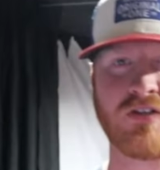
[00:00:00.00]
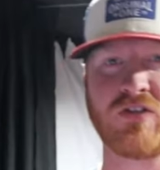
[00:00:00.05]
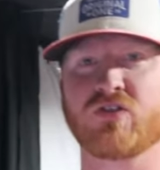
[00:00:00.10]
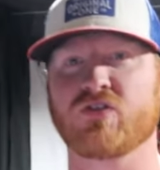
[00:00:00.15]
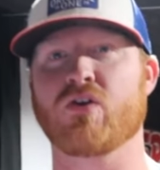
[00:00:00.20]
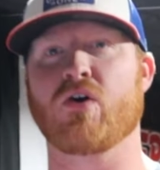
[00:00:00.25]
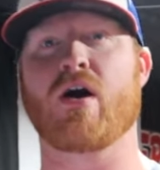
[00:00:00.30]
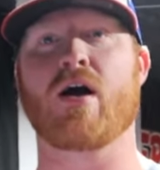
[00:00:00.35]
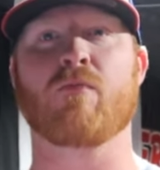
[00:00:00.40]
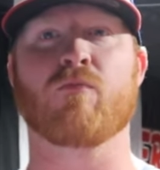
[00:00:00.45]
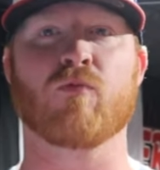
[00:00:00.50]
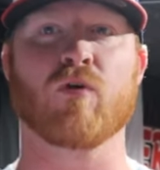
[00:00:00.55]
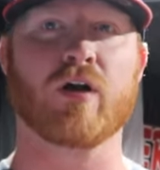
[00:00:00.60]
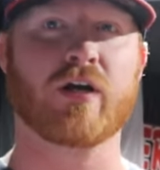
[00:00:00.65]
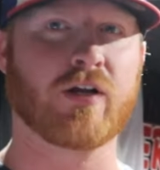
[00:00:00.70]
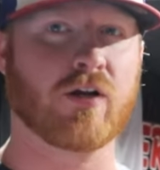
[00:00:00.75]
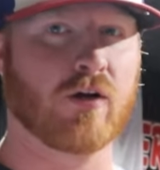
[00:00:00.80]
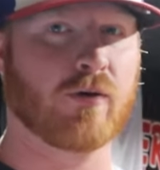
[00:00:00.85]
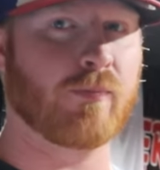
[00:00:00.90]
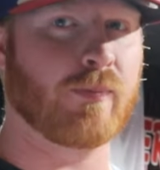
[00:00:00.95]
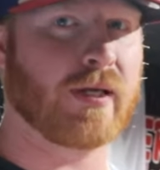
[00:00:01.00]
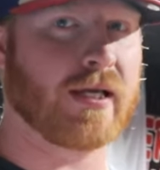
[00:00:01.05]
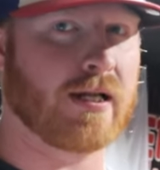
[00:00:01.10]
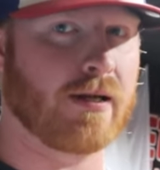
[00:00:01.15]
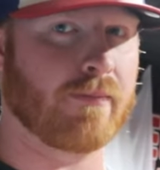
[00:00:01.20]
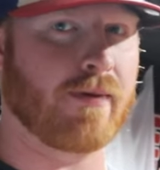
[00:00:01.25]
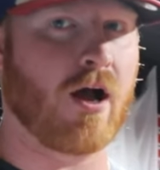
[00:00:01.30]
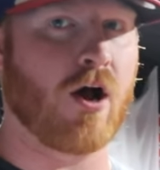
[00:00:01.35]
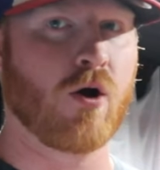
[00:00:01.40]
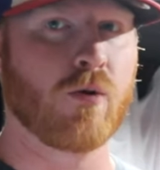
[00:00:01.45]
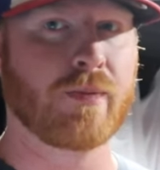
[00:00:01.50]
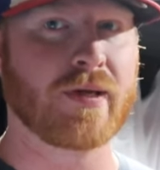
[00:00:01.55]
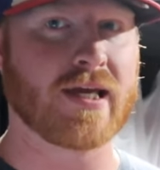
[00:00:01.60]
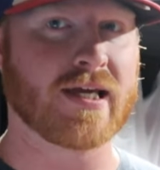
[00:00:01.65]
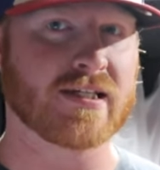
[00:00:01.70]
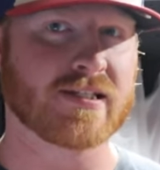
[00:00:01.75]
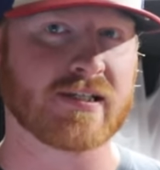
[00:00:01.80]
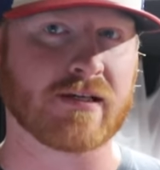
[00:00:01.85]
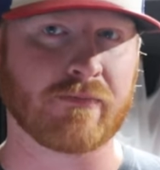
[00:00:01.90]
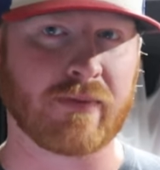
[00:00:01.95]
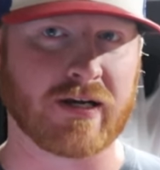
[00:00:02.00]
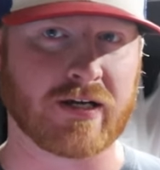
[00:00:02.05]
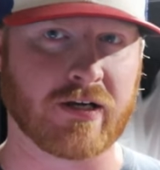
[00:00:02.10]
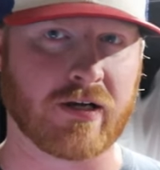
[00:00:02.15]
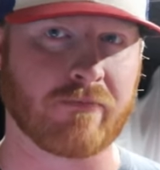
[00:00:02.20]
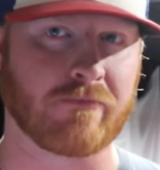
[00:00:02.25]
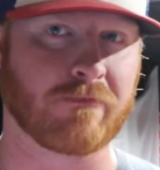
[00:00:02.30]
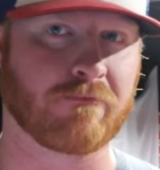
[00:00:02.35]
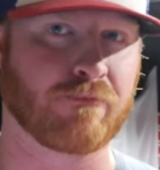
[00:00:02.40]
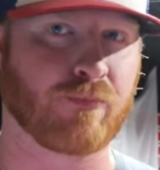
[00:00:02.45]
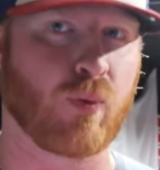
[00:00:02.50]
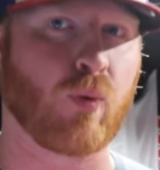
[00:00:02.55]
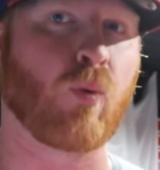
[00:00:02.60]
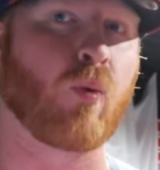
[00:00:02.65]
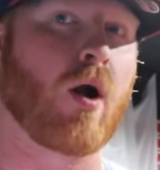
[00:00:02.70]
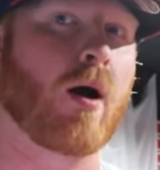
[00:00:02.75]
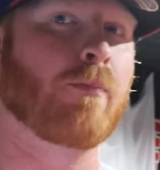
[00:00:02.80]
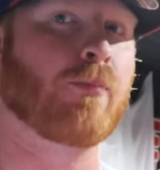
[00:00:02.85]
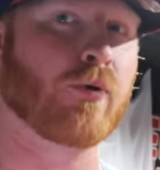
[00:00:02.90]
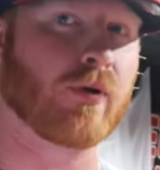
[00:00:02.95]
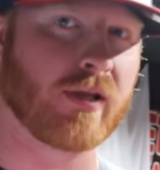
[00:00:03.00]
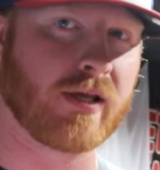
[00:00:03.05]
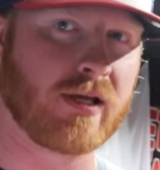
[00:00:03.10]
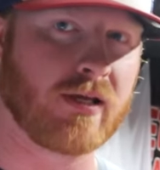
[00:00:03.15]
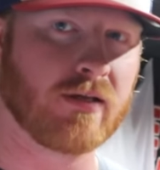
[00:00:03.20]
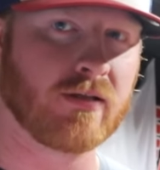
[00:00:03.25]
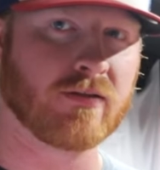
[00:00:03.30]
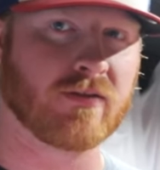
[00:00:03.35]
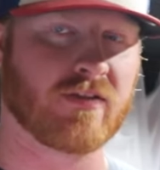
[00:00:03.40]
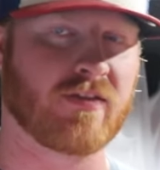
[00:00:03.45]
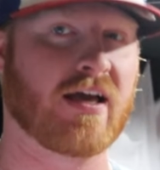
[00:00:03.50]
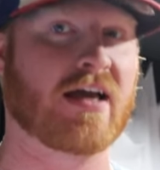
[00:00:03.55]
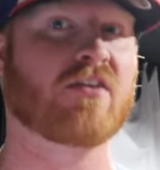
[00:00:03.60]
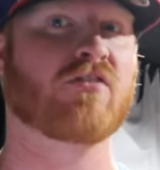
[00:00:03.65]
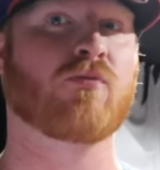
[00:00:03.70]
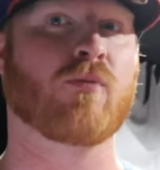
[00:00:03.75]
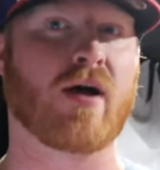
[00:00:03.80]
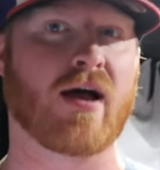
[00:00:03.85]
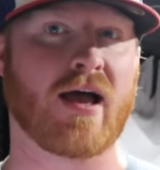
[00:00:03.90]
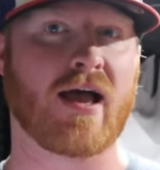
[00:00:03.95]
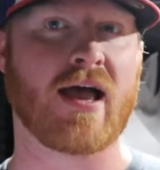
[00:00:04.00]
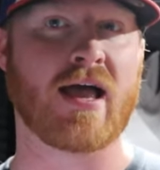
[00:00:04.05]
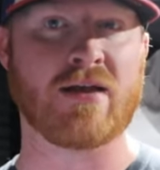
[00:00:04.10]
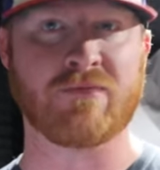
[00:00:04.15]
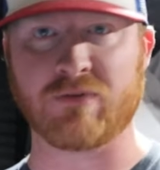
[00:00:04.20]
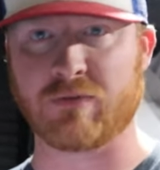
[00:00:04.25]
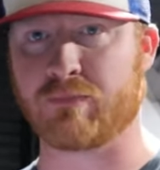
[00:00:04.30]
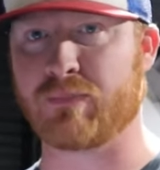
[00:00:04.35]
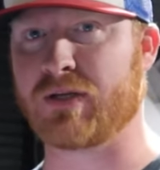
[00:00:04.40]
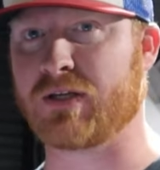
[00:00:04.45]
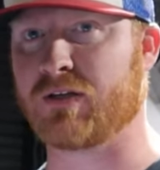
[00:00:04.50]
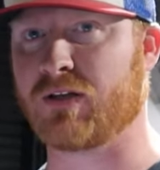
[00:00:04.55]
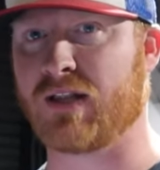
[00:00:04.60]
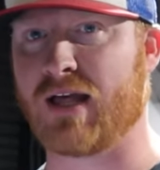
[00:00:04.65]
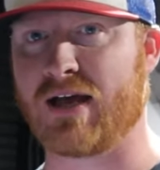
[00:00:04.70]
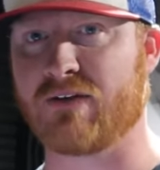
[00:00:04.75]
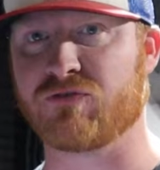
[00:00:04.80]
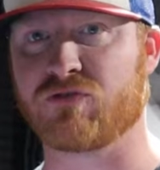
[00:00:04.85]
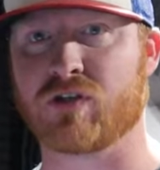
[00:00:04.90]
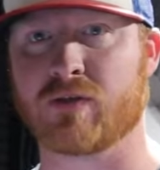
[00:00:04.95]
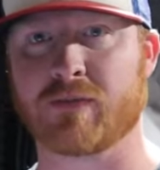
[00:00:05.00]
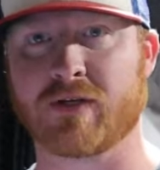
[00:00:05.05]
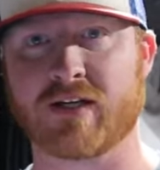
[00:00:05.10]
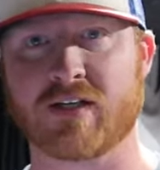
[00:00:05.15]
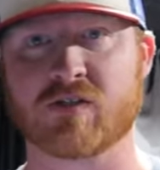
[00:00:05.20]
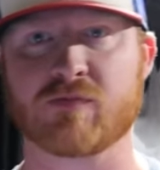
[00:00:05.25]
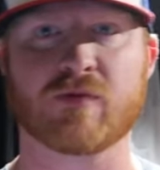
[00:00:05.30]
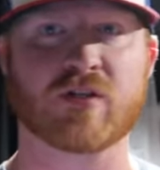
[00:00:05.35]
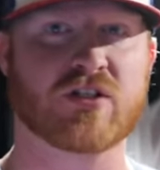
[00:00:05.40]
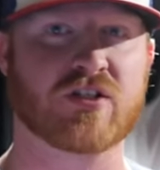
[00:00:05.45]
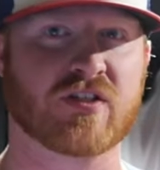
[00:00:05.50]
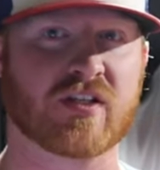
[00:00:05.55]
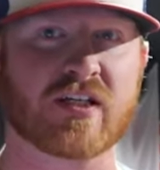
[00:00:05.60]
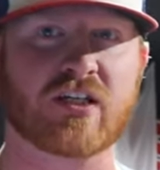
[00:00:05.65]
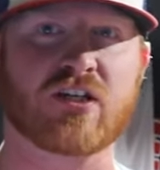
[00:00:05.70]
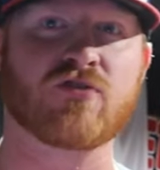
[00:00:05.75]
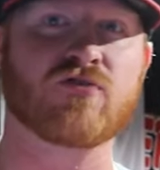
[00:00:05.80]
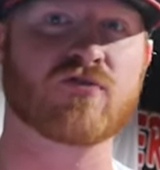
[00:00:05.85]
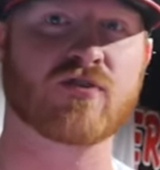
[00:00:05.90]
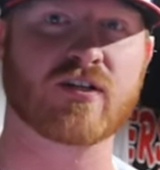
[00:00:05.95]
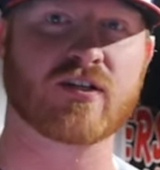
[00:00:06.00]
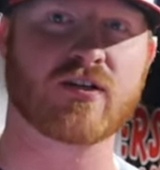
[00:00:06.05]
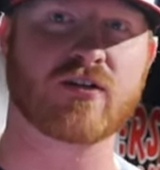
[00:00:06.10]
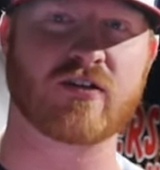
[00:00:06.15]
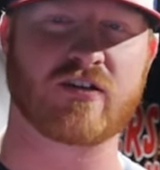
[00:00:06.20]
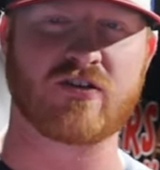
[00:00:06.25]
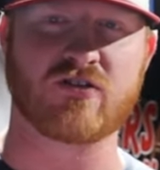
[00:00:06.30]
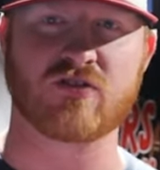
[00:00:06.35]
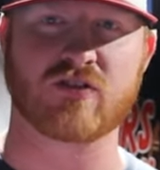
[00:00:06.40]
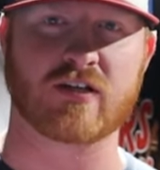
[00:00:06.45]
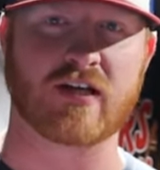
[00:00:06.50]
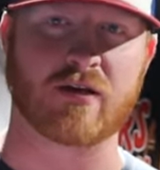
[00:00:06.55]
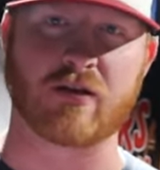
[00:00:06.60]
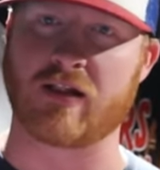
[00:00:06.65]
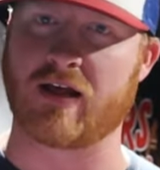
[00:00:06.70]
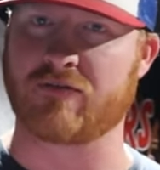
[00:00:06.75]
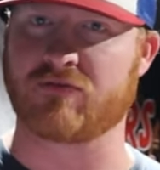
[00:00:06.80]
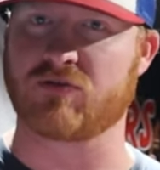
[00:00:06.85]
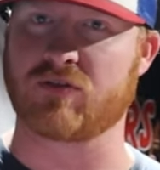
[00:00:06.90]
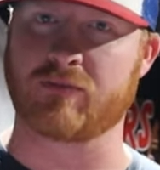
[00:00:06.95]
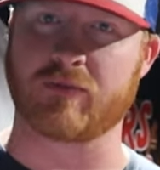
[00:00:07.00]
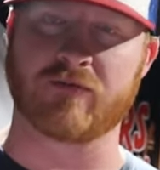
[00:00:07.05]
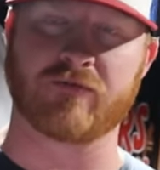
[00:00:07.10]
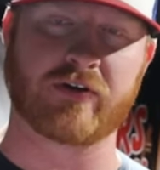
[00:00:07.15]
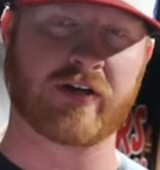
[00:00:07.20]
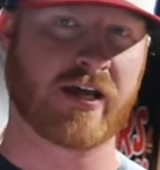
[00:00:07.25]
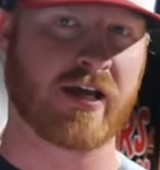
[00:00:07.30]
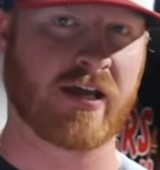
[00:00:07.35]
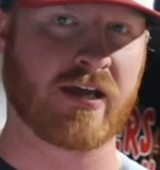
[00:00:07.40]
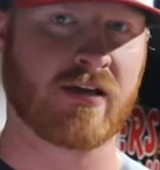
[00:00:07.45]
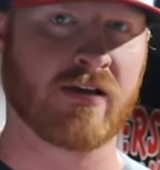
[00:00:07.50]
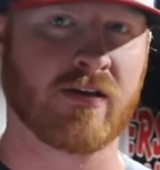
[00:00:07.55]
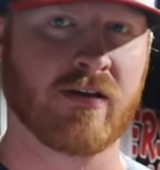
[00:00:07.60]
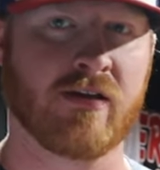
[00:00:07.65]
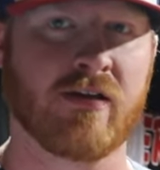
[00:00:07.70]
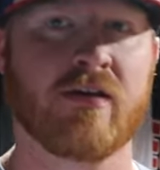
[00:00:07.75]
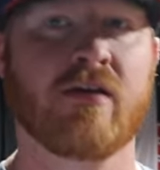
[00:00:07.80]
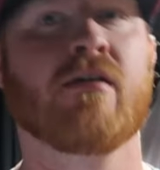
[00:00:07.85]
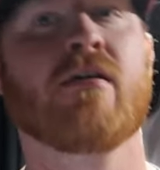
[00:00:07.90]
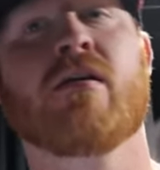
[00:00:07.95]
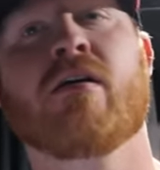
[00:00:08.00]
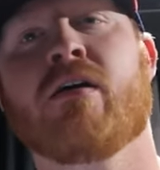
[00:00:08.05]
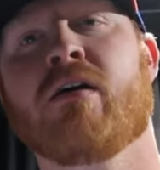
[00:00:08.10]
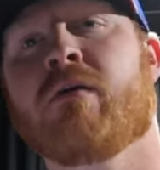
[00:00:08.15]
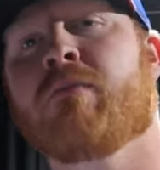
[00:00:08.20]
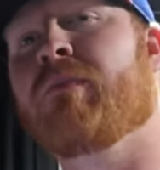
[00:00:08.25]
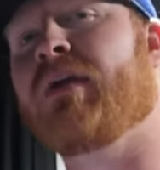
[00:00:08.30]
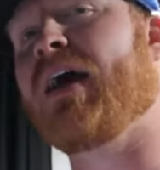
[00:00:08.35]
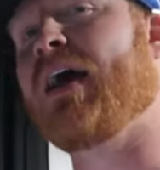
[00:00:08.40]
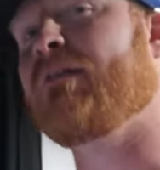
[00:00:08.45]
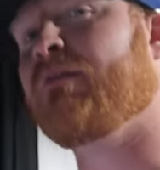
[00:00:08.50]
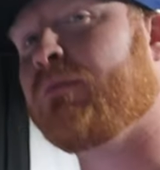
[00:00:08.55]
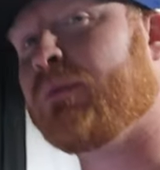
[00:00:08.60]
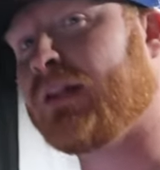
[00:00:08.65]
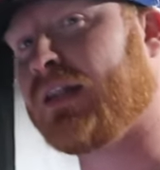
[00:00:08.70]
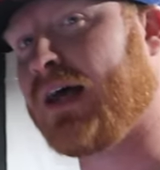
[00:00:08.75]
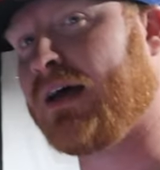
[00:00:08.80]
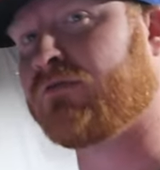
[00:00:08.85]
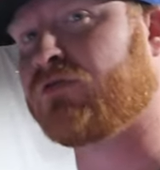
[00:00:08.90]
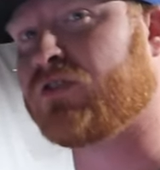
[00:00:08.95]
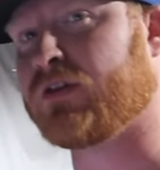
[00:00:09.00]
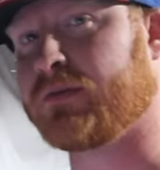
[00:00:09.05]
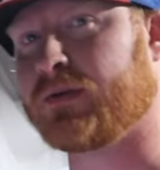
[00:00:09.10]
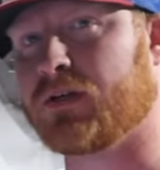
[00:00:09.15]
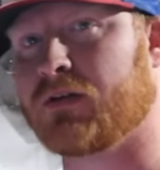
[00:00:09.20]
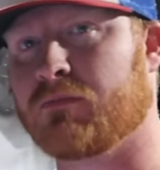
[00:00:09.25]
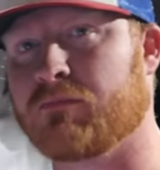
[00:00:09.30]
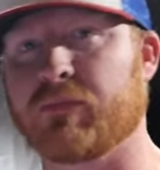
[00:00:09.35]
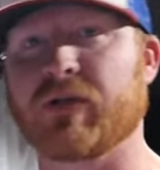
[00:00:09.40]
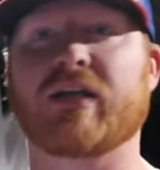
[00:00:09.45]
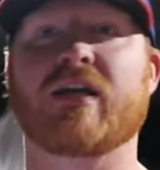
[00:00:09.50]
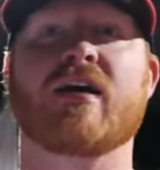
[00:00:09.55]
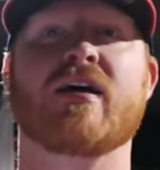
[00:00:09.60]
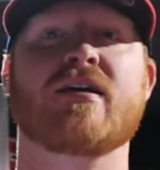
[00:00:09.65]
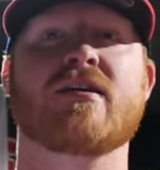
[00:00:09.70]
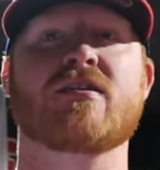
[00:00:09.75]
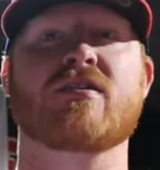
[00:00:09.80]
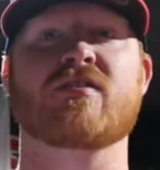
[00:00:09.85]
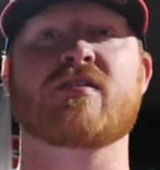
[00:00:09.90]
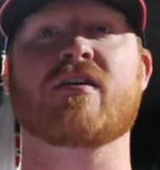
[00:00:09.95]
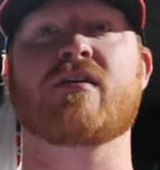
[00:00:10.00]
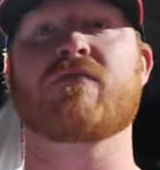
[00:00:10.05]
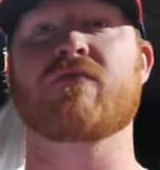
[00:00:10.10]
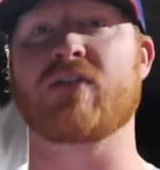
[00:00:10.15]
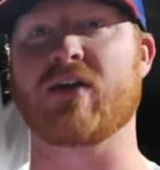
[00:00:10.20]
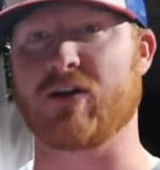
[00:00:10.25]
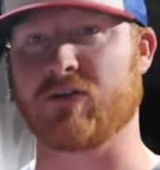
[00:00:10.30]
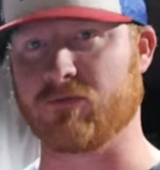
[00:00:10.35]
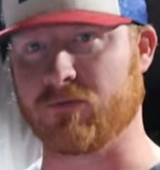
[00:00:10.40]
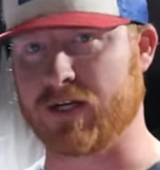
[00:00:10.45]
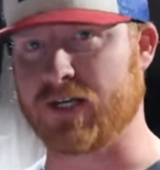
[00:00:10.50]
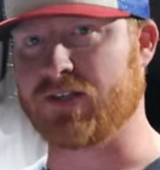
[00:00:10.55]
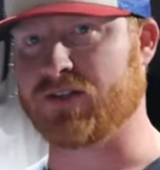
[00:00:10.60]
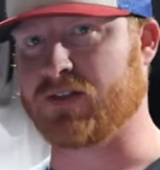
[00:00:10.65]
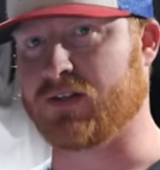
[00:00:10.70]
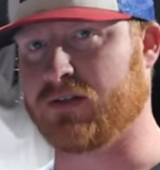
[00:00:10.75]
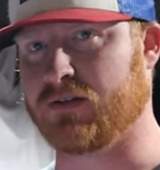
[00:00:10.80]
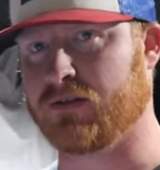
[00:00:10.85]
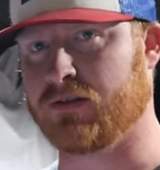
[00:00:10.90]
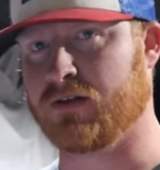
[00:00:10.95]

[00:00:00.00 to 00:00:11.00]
So I'm working on getting my OBS set back up properly. That's why I haven't been live streaming as much as I usually do. Usually I live stream every day. But I haven't been live streaming because of that reason.